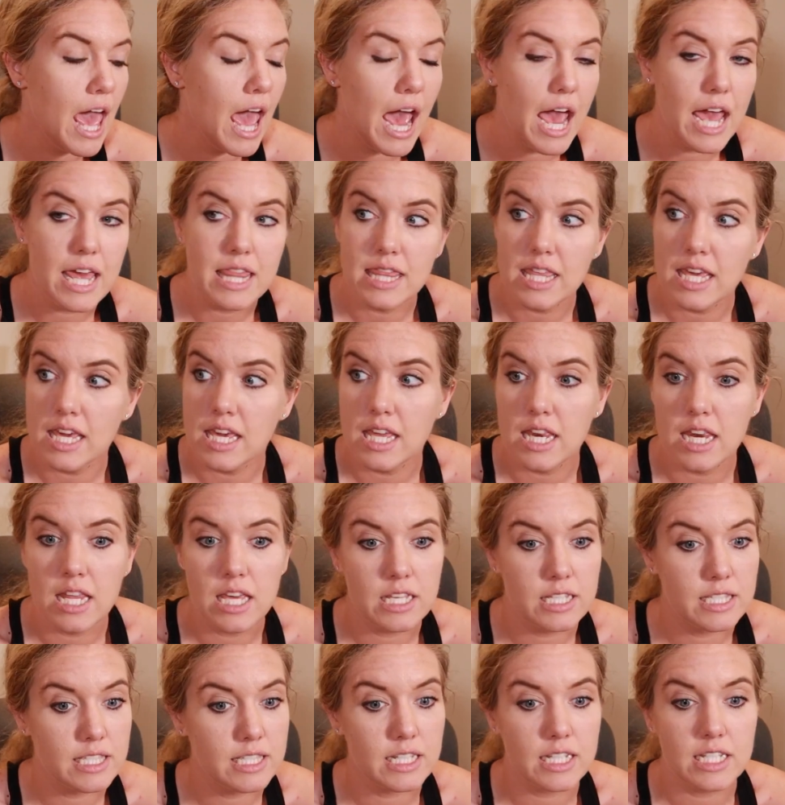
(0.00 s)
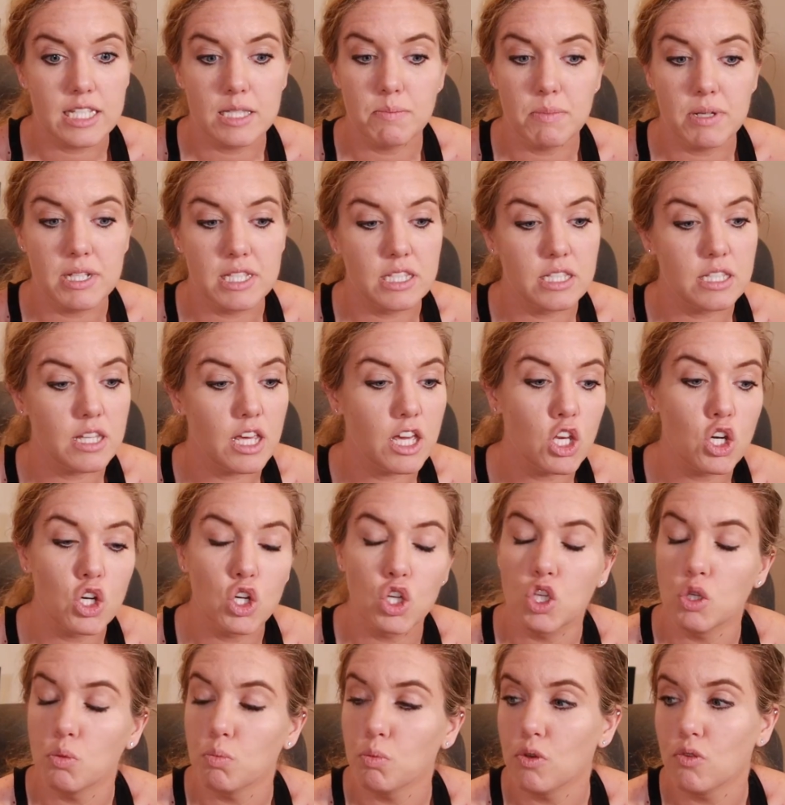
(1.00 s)
and then 6 months later
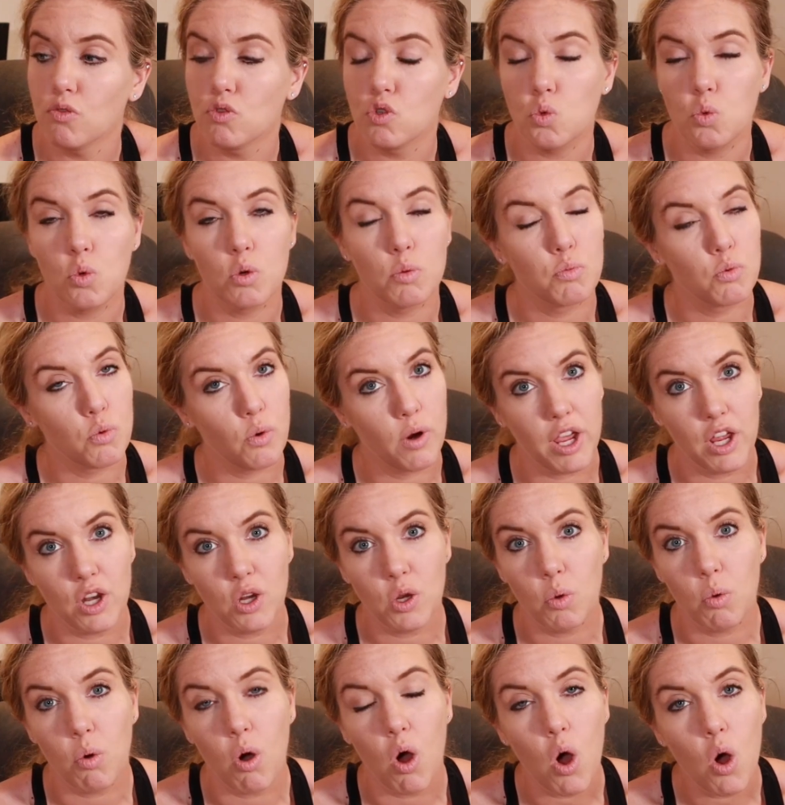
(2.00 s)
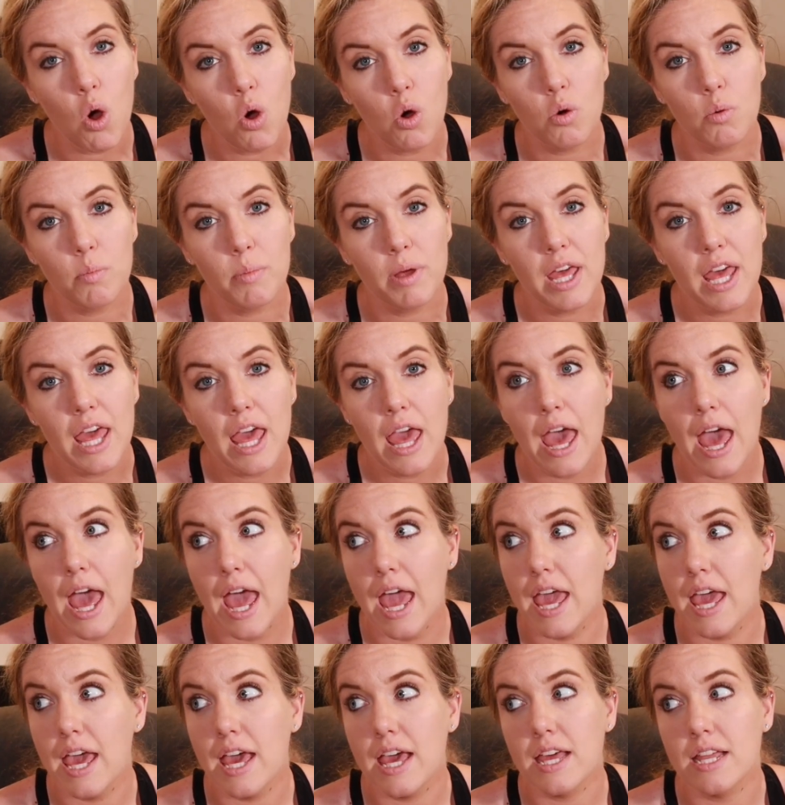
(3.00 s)
you move to a brand new home
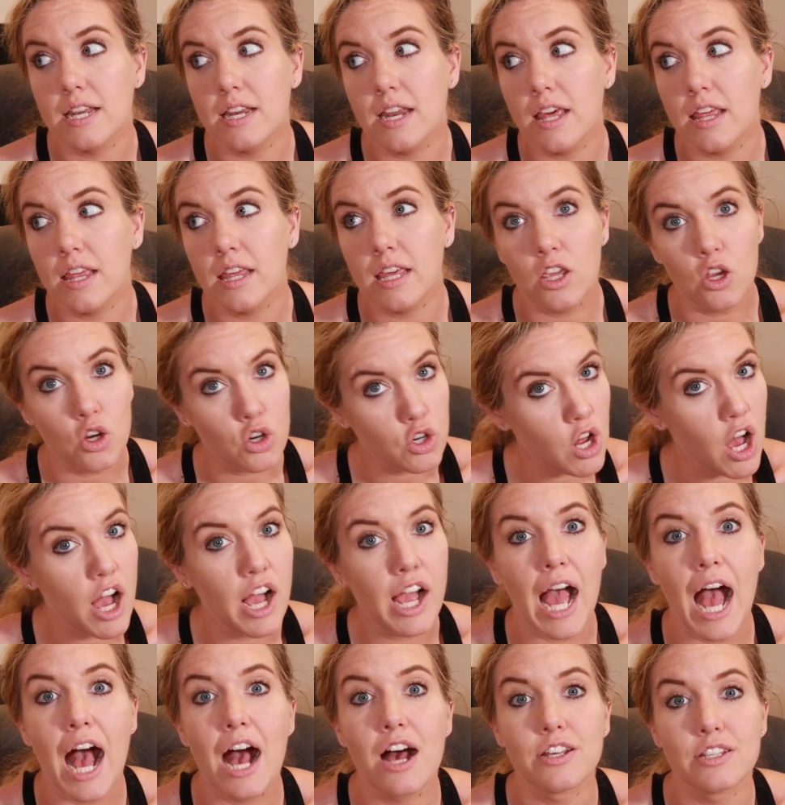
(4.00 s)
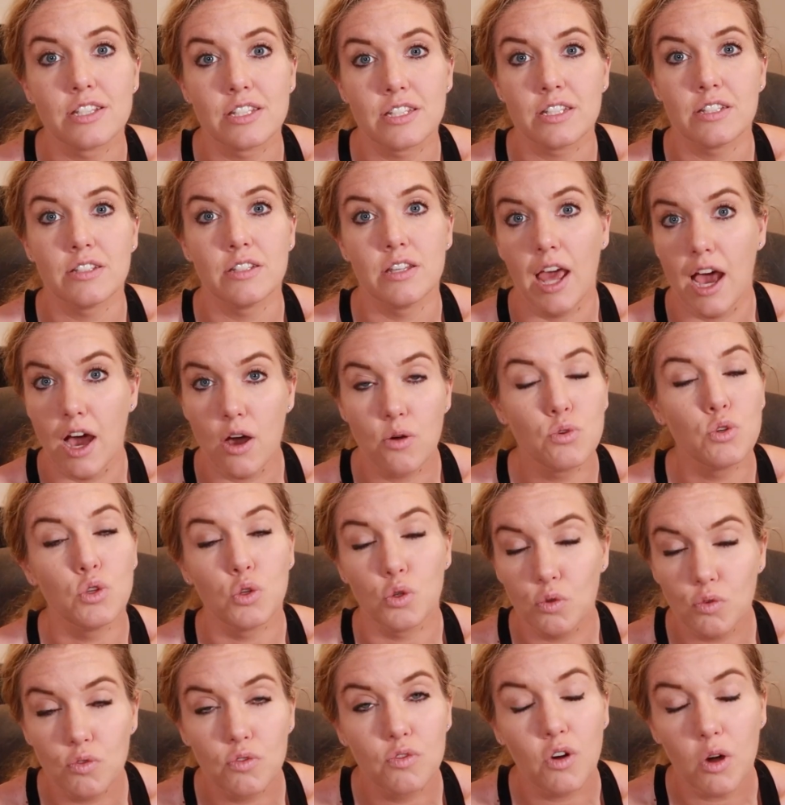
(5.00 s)
and your dog has now
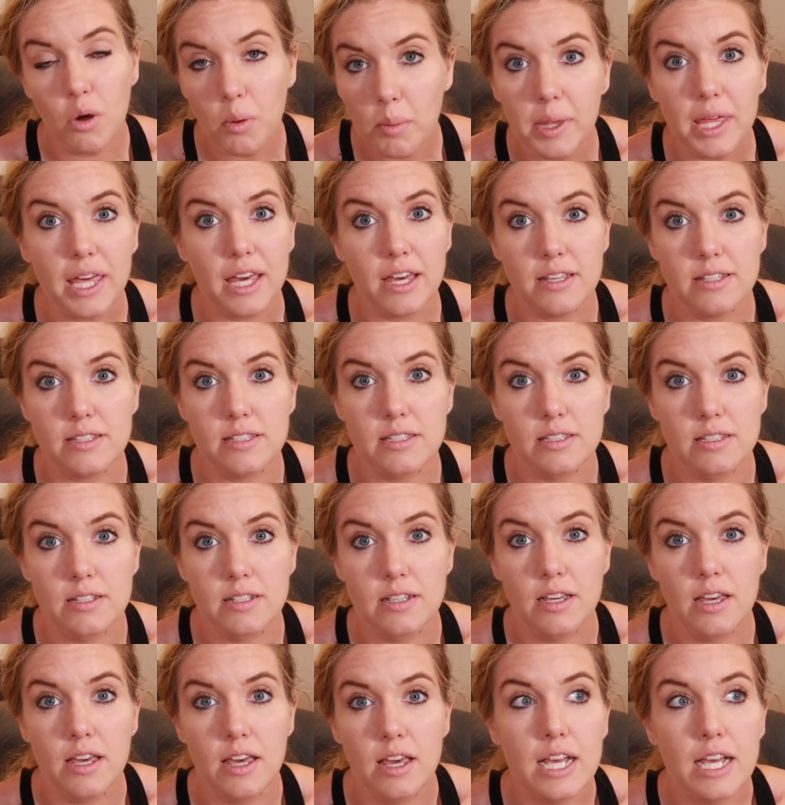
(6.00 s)
new phobias.